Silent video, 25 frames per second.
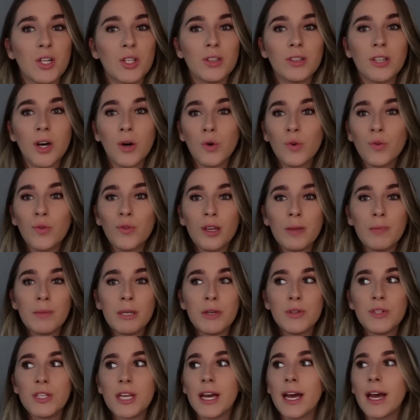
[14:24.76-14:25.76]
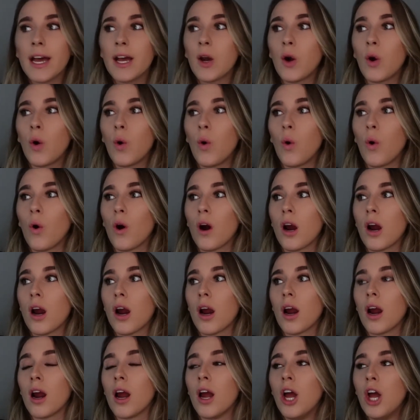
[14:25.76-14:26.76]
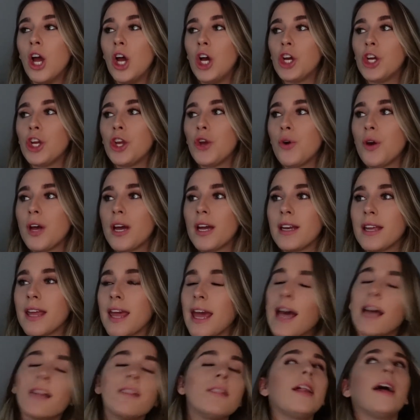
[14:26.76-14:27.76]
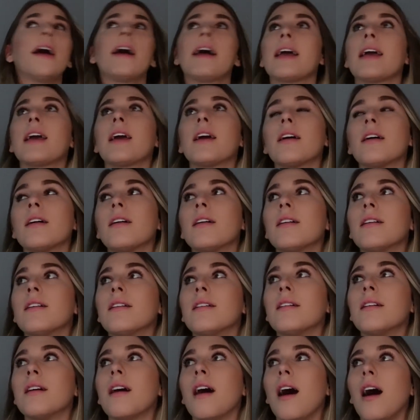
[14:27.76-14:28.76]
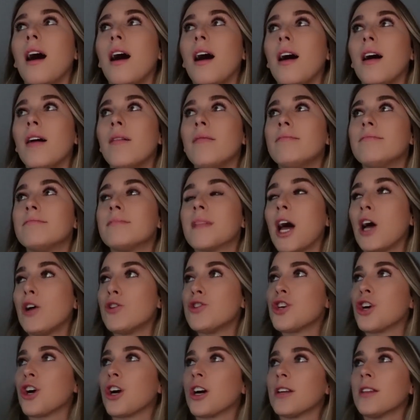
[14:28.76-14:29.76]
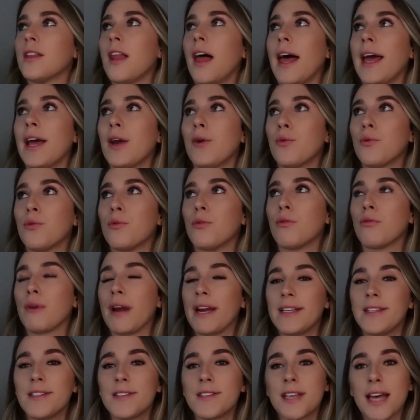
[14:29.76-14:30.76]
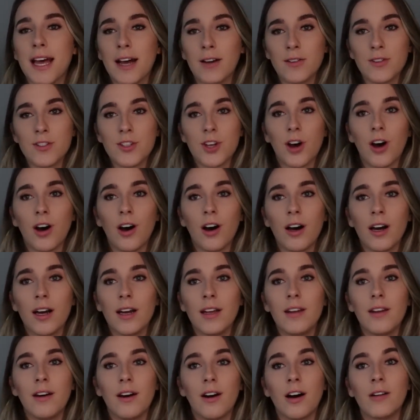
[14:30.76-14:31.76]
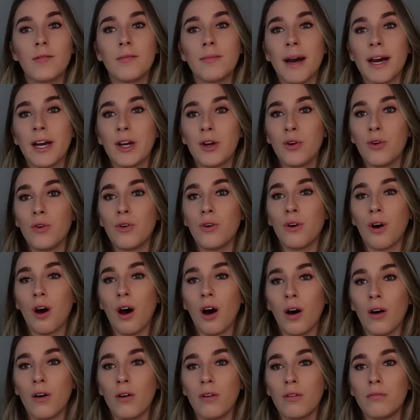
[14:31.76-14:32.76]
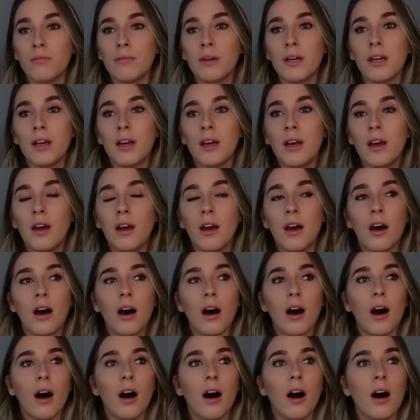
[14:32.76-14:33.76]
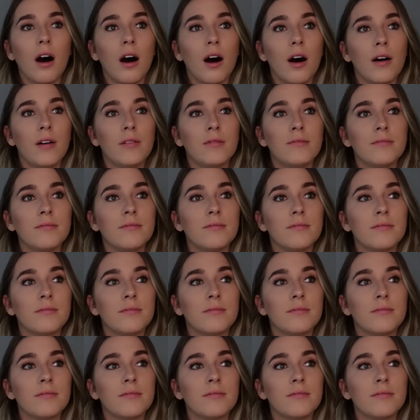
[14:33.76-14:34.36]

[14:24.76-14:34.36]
lo-fi music, or you can get like, Um, I'll turn like rain sounds on on my Google Home, um,